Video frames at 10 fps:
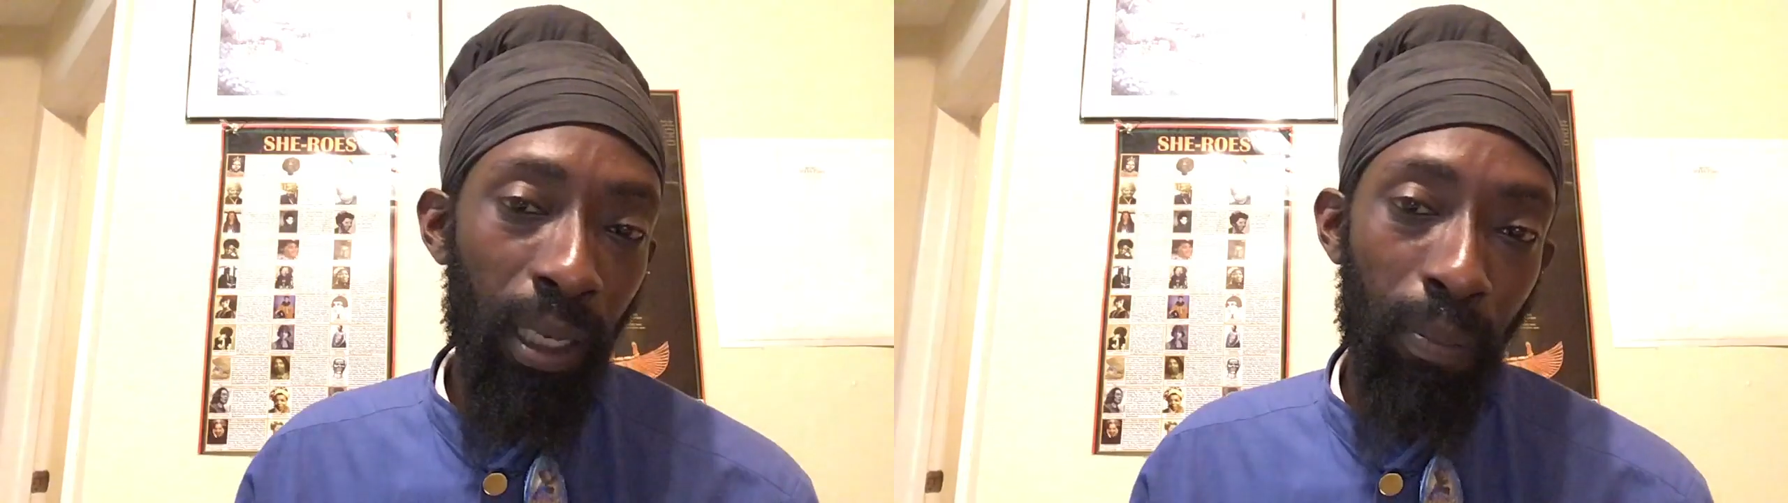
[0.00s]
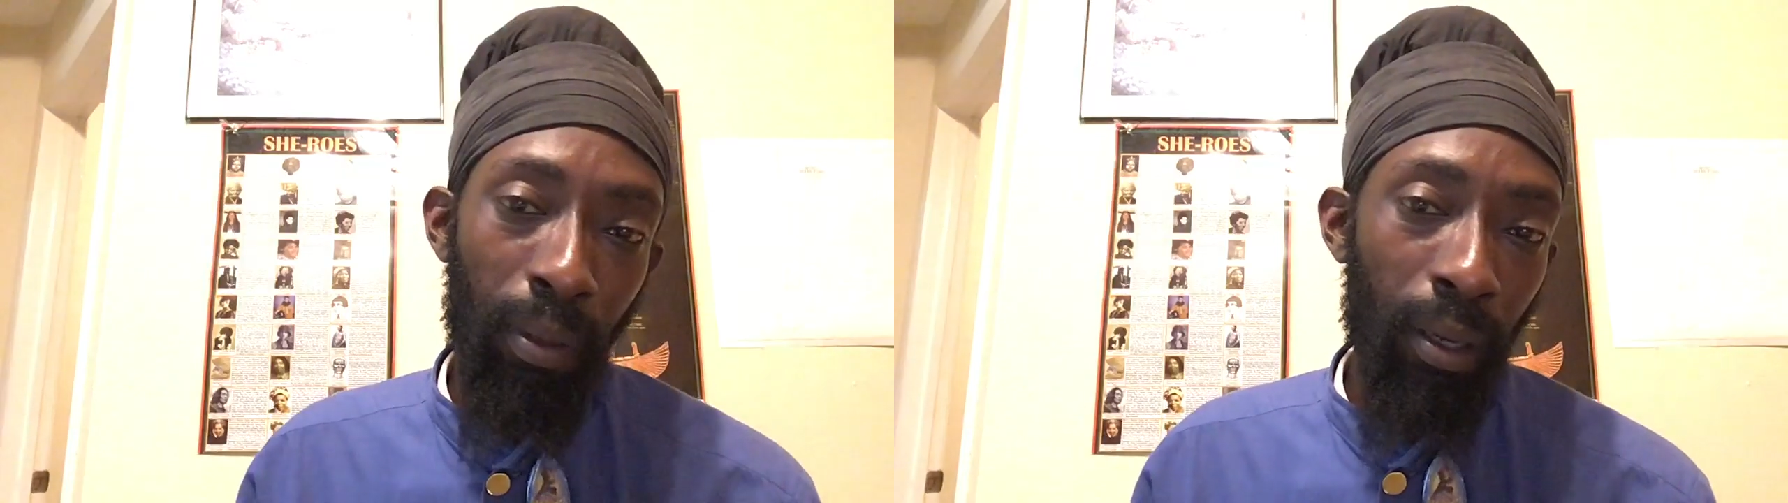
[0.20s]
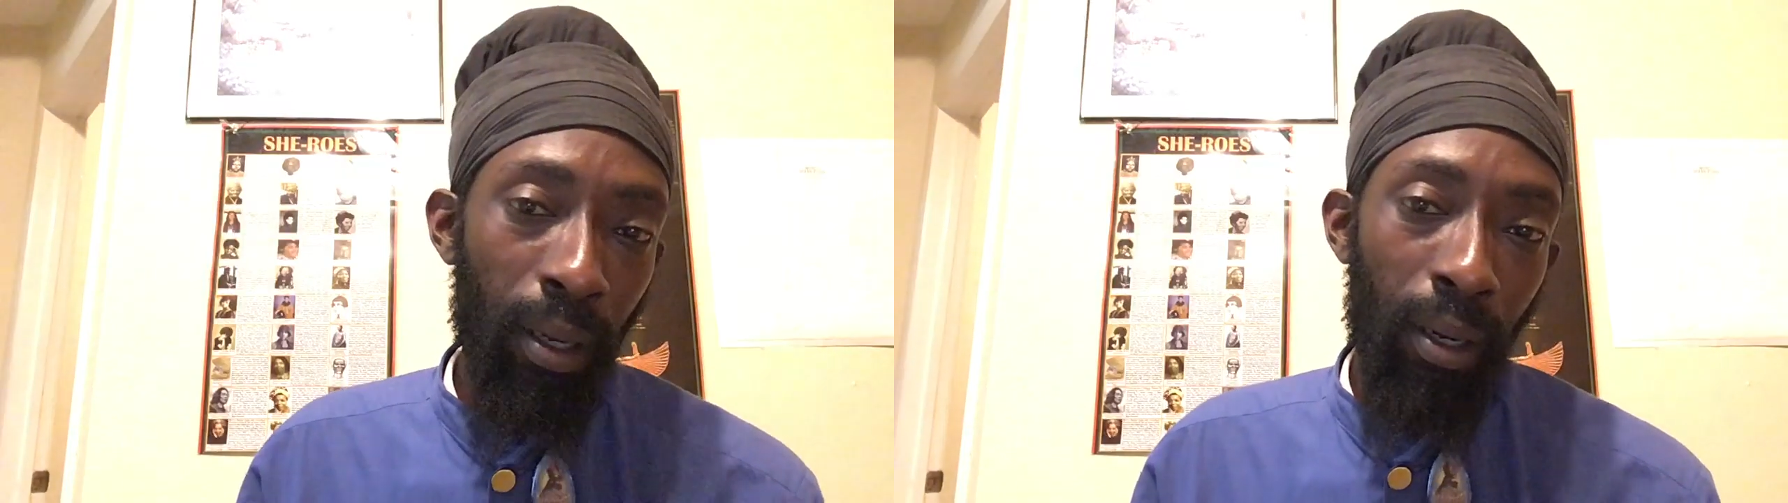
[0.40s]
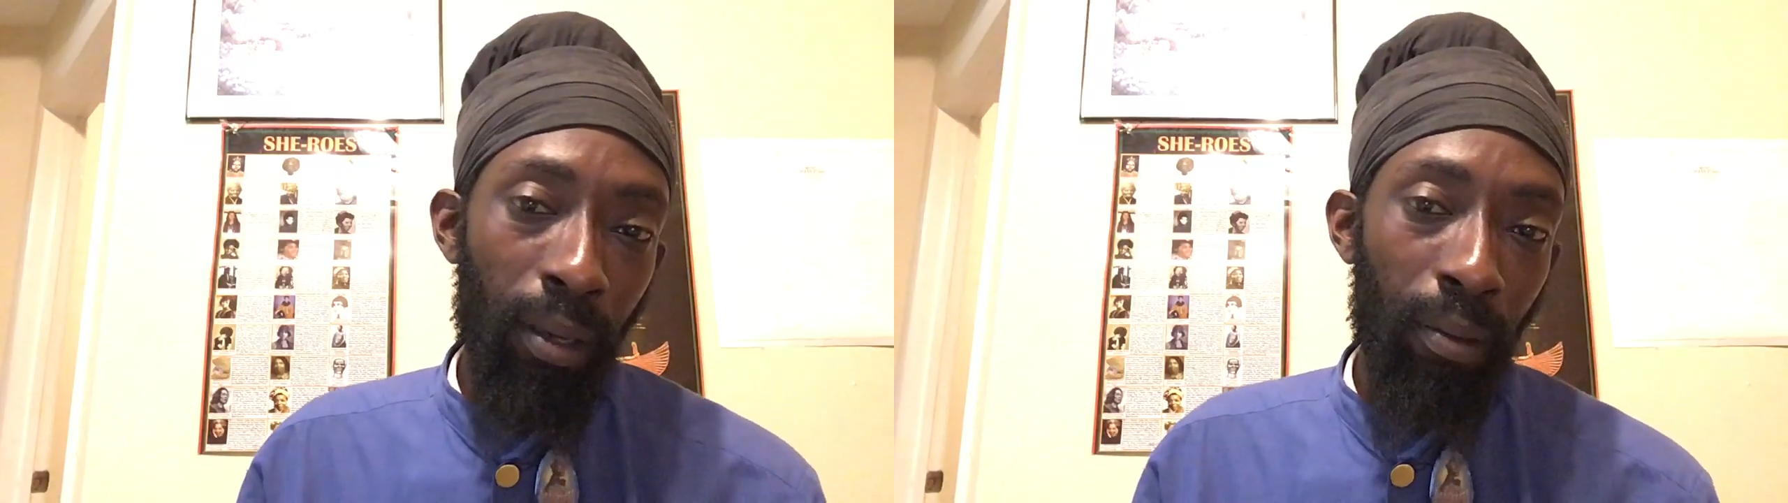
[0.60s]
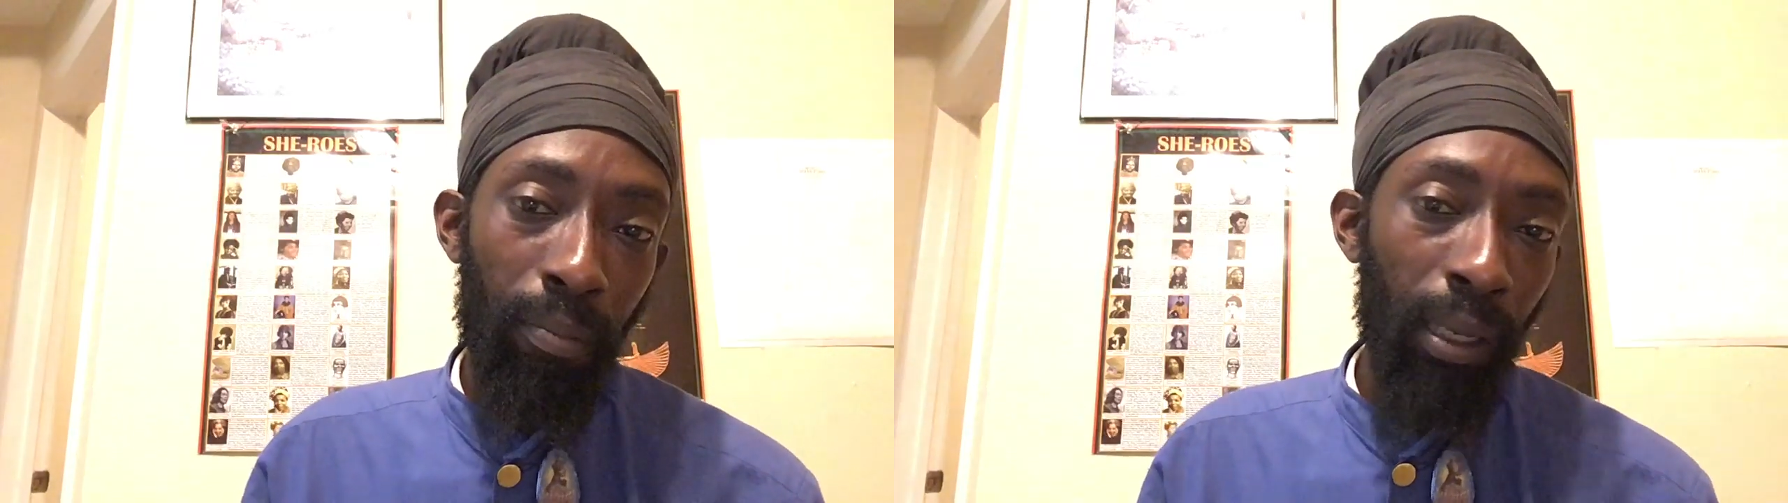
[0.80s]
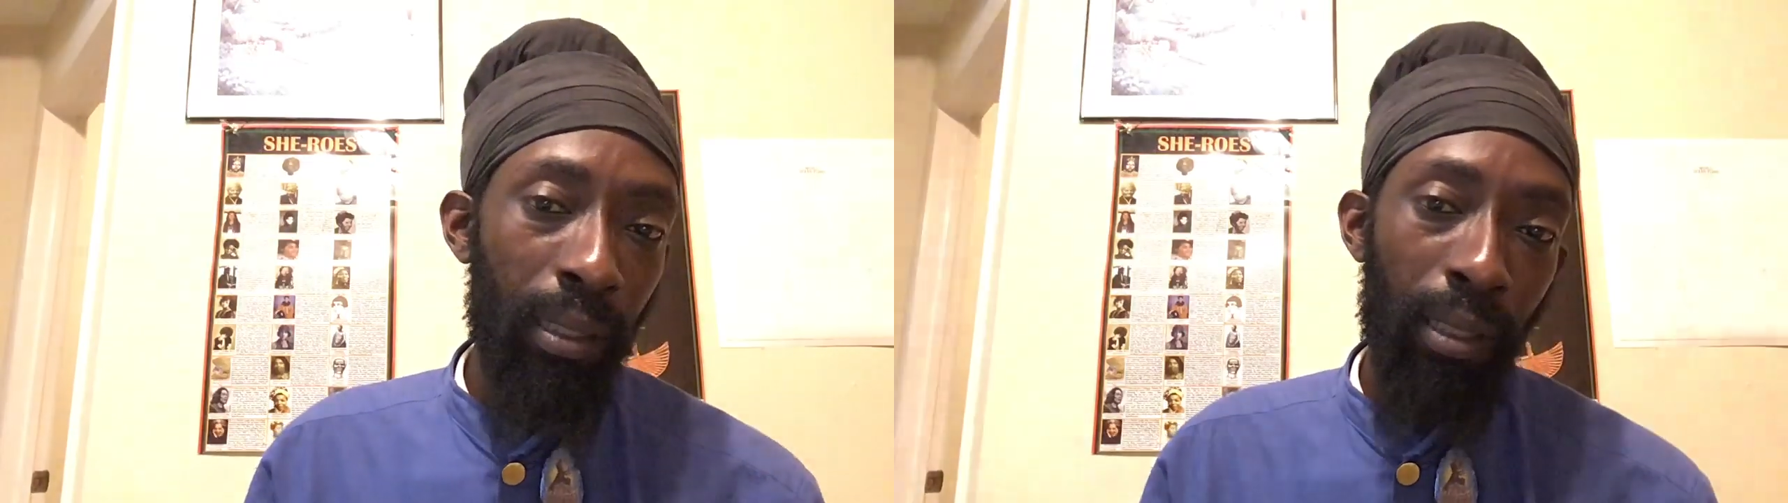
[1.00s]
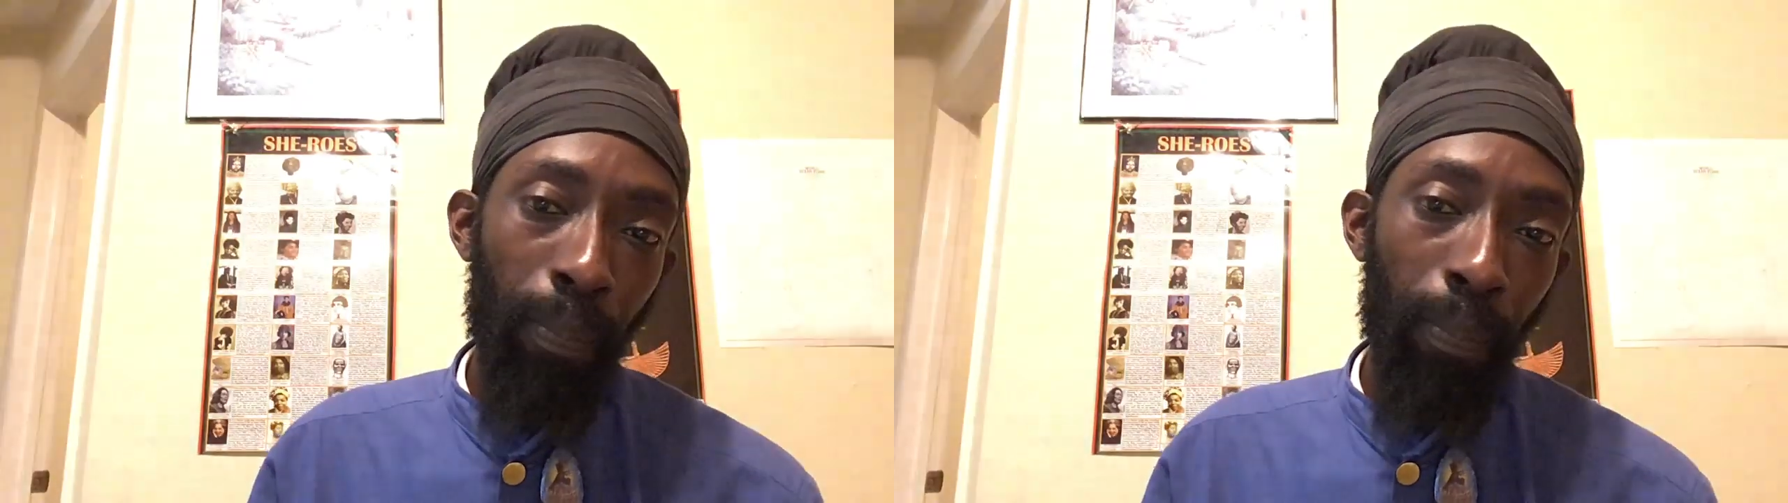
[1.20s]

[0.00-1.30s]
heap of mix